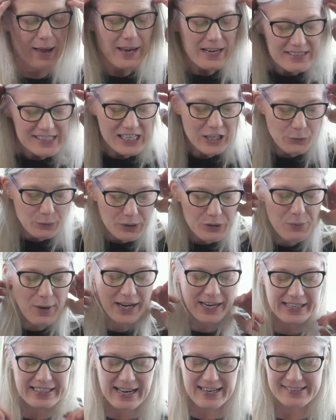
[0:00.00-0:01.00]
Indeed, we
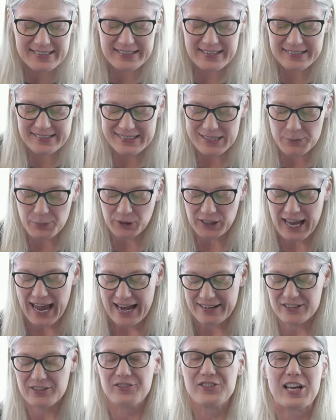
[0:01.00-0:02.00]
recognize that the simple
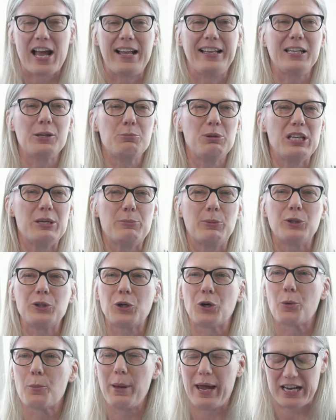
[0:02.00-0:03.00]
act of telling people
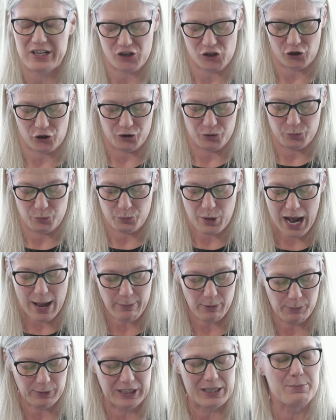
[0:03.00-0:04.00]
your major
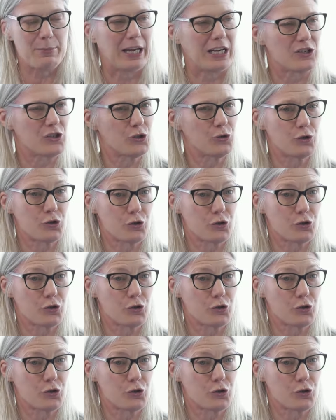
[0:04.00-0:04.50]
probably made you